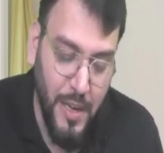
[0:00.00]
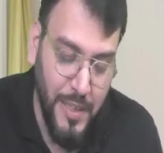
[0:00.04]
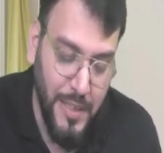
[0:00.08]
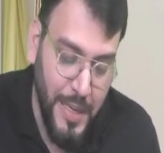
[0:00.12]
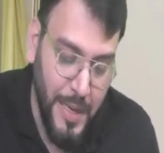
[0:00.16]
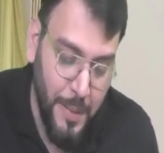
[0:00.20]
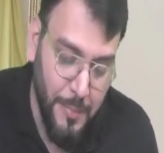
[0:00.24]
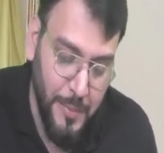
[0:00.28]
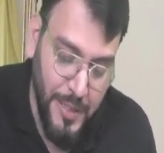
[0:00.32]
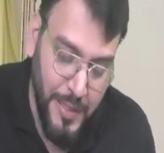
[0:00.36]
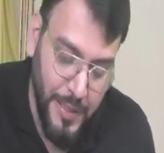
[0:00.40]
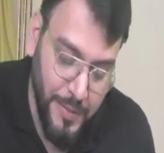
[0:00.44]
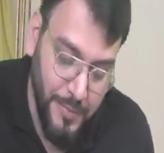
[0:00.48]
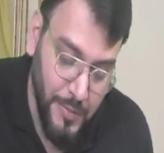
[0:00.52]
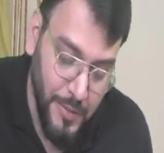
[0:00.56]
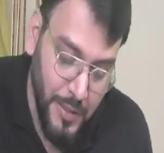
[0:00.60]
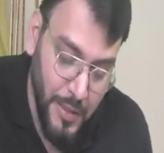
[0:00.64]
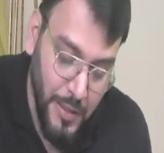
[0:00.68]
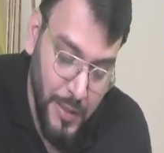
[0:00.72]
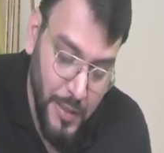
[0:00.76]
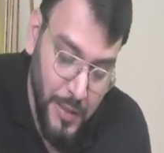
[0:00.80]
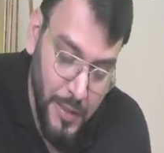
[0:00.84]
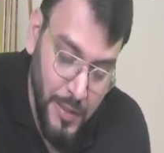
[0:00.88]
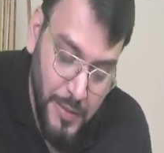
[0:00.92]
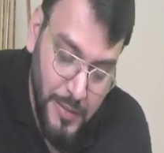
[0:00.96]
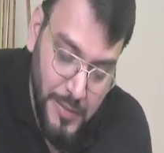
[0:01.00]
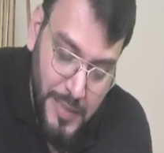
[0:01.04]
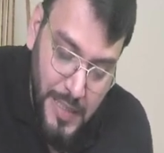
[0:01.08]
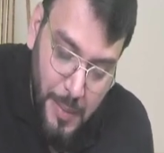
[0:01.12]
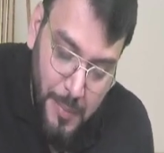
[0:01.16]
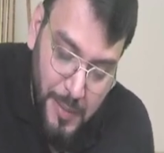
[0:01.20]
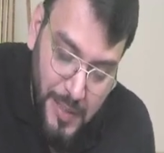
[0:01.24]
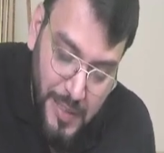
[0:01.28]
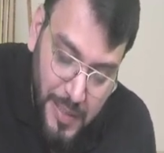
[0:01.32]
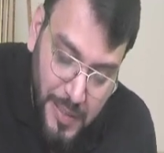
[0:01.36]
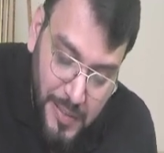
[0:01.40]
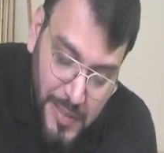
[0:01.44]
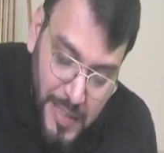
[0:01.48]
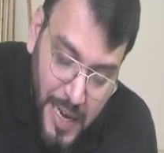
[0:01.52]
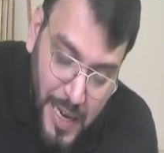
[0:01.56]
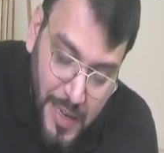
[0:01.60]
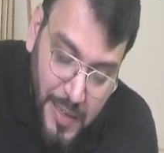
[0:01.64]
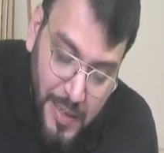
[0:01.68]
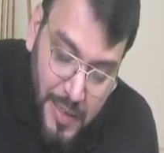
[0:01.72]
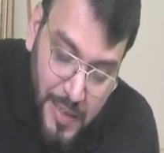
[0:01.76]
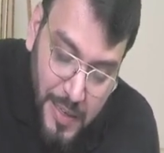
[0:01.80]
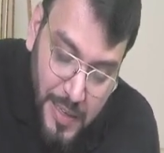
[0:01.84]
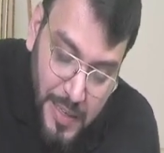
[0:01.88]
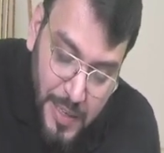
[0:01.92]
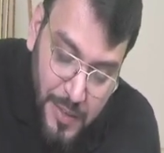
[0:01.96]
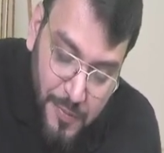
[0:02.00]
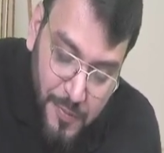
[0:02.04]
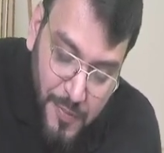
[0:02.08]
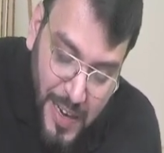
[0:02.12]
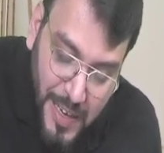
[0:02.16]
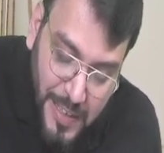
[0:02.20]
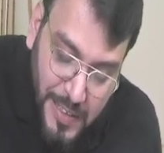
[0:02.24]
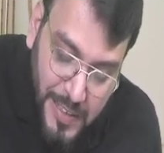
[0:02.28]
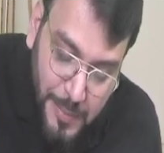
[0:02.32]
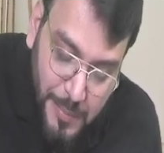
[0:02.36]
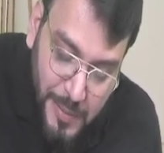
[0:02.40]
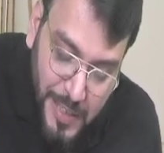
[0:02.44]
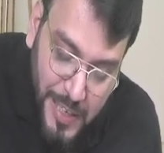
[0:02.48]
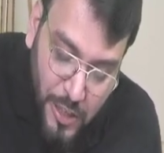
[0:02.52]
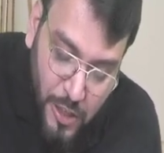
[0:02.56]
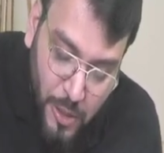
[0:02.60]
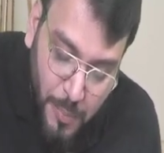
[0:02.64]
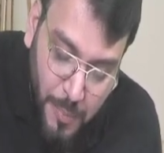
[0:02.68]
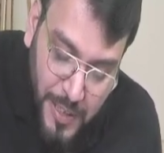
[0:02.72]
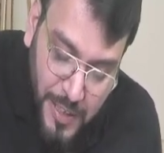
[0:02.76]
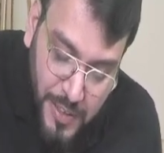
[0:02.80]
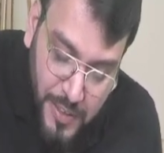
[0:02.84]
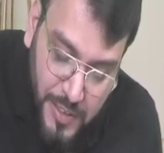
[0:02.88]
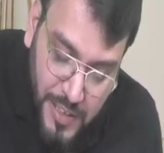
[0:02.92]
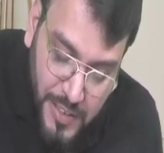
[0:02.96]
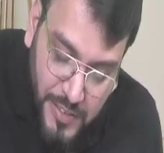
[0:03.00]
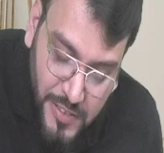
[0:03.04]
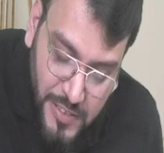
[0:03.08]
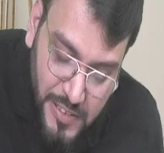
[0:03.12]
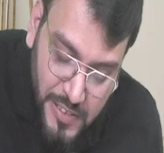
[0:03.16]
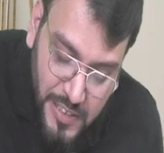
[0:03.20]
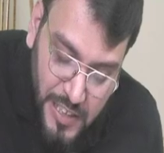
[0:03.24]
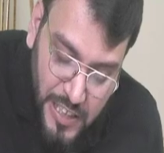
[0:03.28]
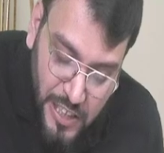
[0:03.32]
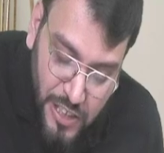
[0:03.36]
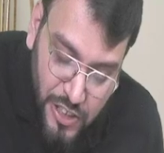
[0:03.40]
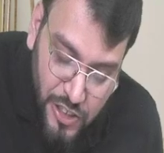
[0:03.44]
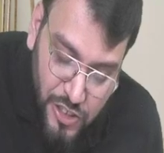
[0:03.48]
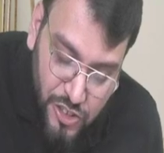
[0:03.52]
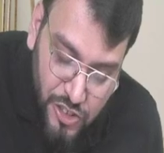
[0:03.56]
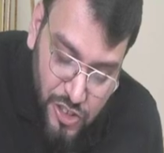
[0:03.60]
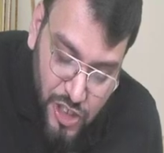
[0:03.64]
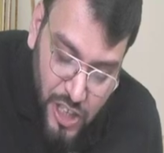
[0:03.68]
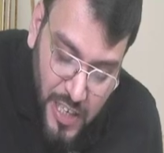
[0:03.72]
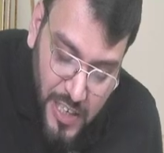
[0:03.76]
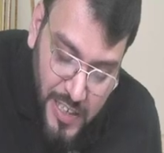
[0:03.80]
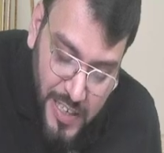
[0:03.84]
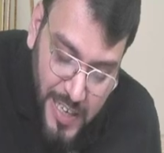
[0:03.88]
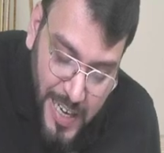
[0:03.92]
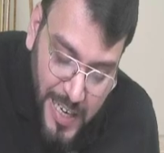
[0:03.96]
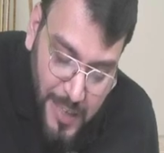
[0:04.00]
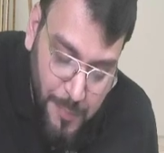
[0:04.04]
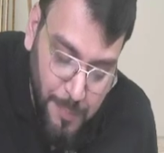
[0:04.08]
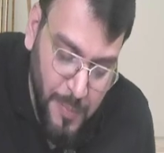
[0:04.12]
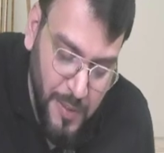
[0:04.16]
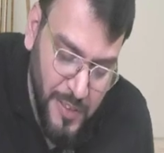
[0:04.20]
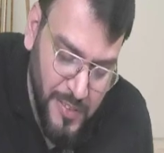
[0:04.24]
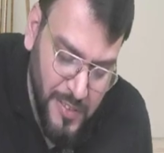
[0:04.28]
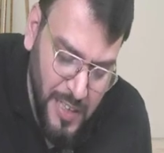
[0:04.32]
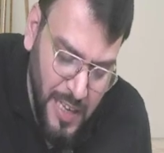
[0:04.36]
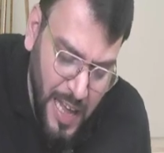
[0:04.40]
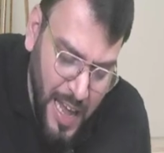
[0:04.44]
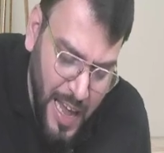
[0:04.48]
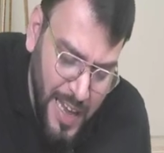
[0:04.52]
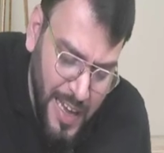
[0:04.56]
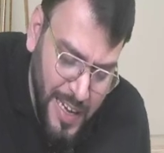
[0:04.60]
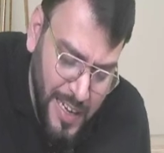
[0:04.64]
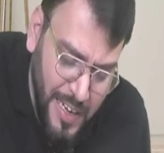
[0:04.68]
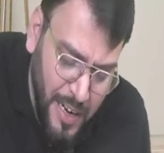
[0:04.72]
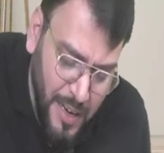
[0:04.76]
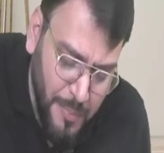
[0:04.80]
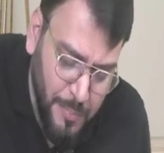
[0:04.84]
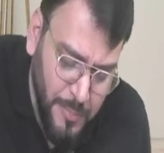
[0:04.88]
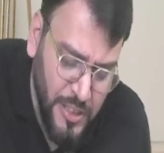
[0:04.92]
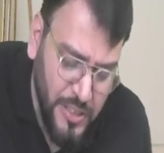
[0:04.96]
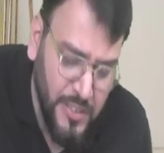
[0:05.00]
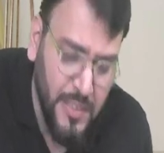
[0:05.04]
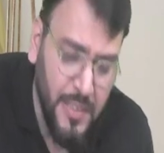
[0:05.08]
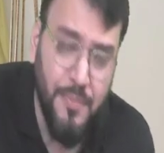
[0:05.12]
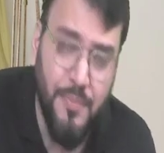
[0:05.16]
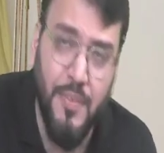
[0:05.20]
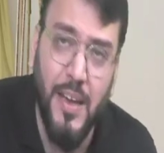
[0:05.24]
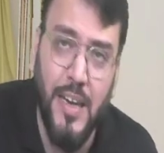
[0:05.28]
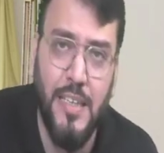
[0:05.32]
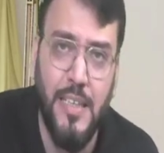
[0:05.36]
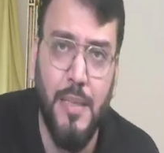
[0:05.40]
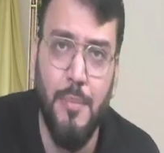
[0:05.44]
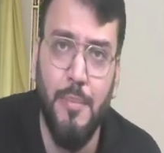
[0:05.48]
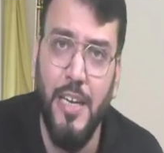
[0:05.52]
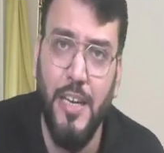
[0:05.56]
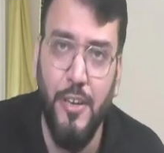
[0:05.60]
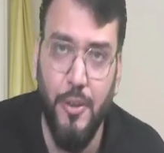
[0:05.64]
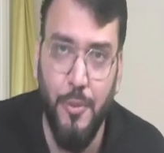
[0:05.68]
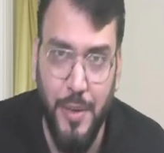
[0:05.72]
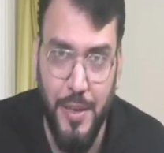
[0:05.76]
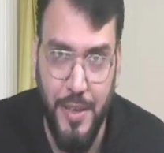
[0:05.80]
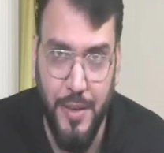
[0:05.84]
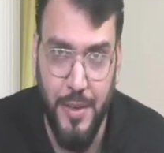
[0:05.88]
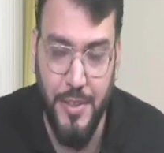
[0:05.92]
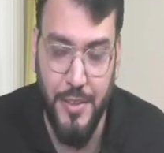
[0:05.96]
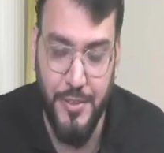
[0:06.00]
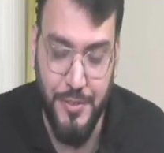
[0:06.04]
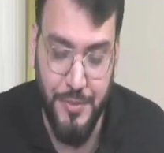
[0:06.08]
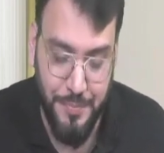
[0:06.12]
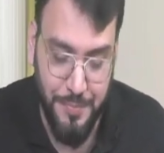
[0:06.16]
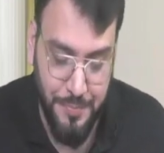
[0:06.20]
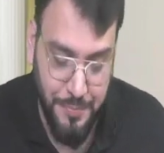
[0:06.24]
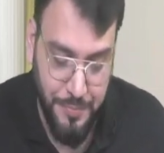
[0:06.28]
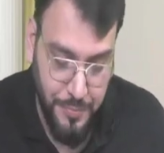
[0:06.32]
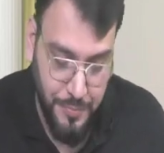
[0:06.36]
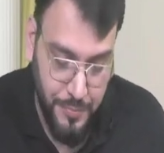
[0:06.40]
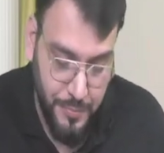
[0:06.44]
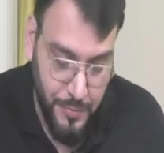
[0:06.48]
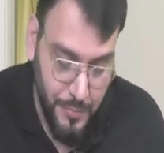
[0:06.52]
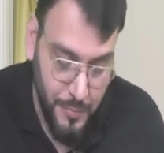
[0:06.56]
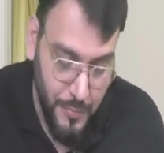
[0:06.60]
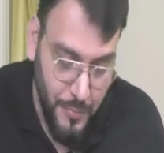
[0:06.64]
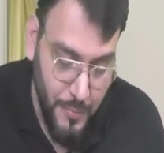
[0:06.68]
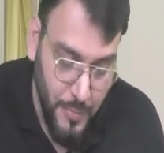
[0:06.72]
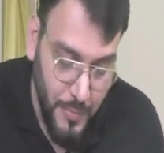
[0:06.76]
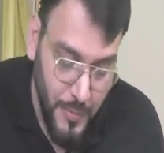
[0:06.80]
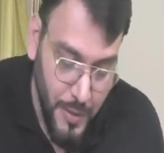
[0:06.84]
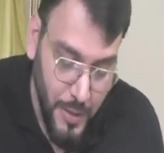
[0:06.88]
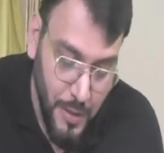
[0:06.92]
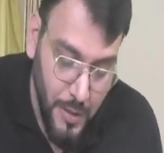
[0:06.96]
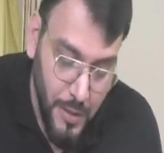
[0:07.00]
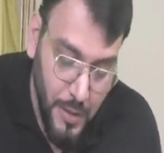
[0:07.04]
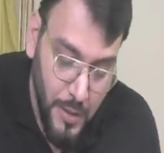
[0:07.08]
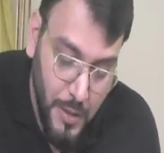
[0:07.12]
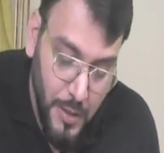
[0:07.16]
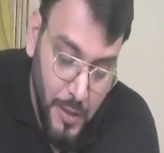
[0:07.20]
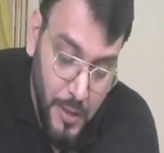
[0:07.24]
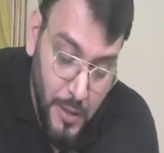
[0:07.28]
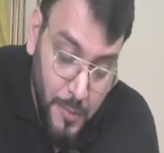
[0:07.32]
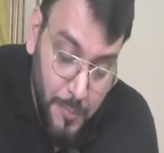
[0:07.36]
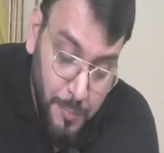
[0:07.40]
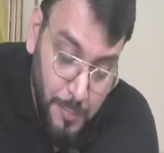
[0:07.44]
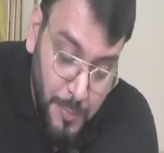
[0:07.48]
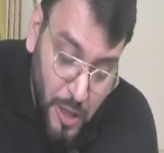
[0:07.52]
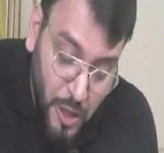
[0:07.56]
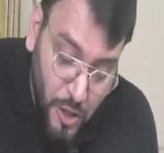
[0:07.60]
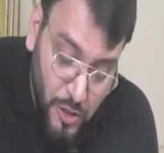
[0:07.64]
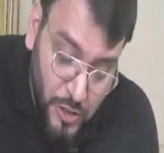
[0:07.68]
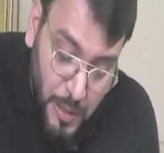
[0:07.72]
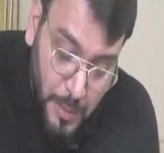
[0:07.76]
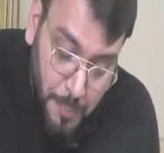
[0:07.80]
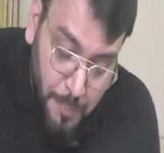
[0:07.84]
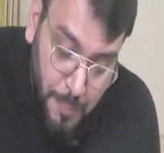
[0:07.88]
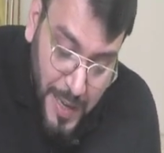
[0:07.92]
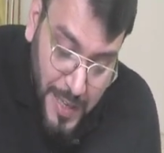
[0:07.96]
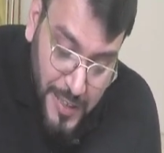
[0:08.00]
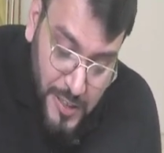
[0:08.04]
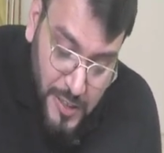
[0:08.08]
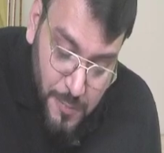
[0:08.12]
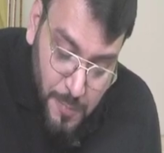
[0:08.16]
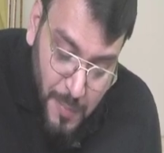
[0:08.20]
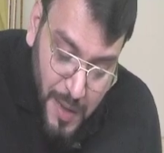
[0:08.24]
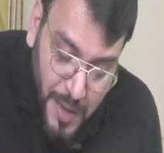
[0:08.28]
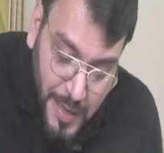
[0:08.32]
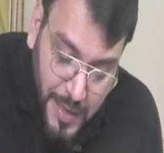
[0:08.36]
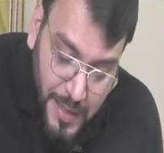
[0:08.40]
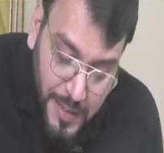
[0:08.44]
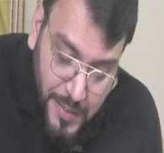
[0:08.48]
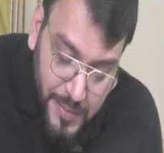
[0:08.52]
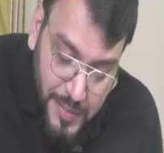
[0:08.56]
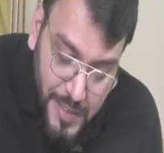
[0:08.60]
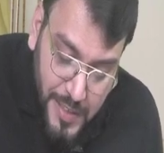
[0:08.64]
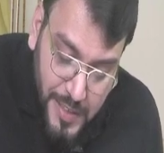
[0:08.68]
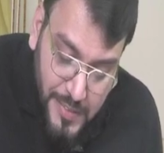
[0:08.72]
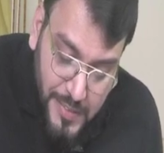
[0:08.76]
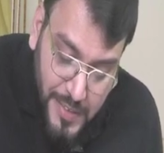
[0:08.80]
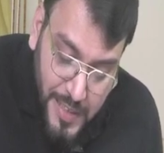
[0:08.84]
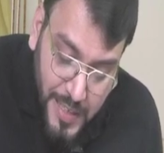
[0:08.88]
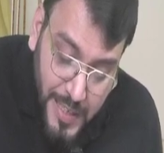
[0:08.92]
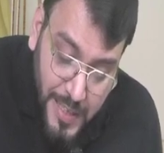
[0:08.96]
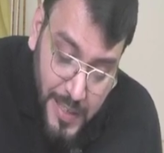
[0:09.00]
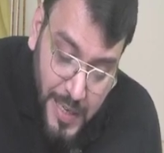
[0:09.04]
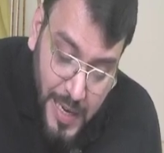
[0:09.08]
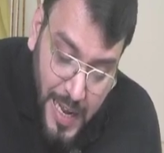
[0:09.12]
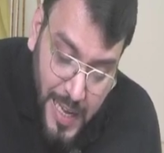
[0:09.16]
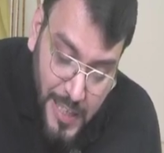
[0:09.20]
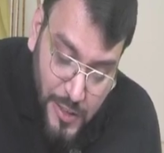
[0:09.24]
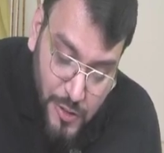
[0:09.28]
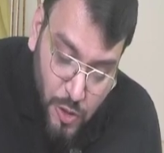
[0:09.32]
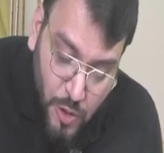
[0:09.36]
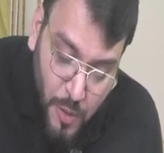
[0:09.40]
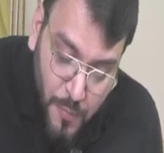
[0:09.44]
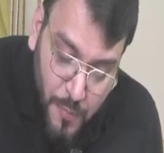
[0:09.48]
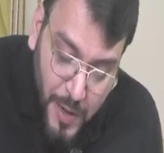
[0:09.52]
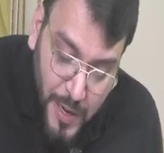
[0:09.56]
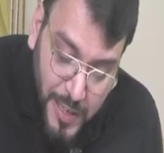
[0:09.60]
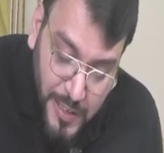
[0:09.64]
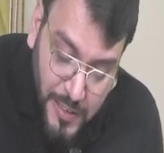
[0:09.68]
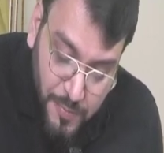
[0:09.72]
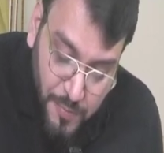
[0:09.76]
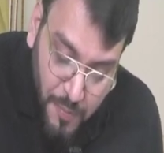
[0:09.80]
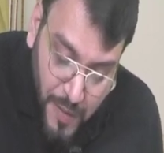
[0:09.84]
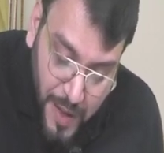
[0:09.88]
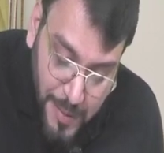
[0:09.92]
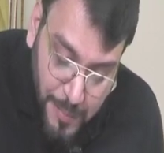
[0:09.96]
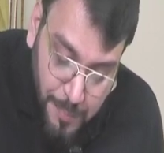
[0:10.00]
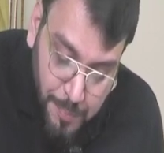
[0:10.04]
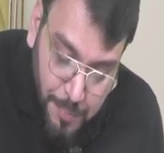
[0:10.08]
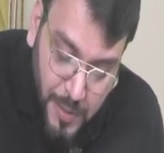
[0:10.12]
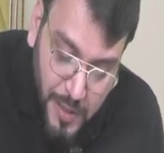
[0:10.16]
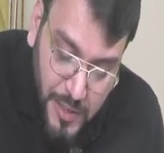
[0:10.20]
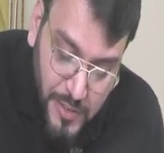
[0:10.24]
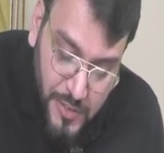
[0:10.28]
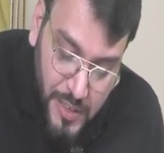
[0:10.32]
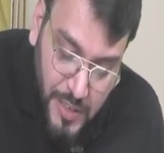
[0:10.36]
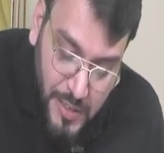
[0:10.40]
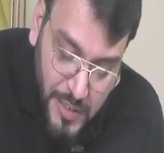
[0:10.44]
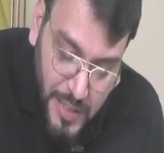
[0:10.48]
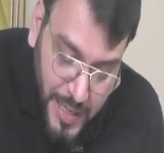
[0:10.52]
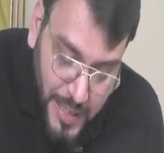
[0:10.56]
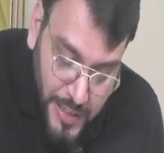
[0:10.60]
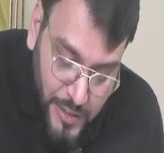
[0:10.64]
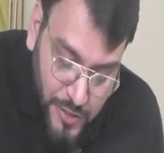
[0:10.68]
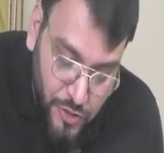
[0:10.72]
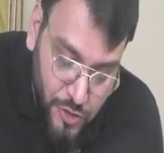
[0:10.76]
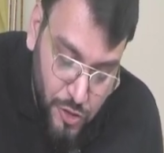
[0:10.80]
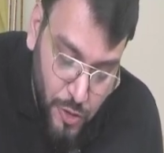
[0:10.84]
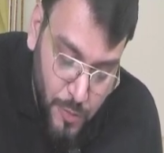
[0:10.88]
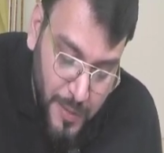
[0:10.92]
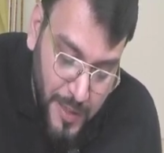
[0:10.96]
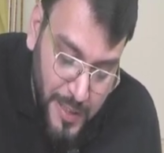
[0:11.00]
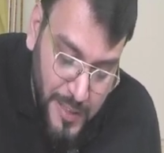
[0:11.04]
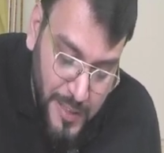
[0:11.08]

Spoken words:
they have written. They have written that effective rate of interest is initially 8%. IRR means effective rate of interest. Because the benchmark interest rate SOFR is 5%, the instrument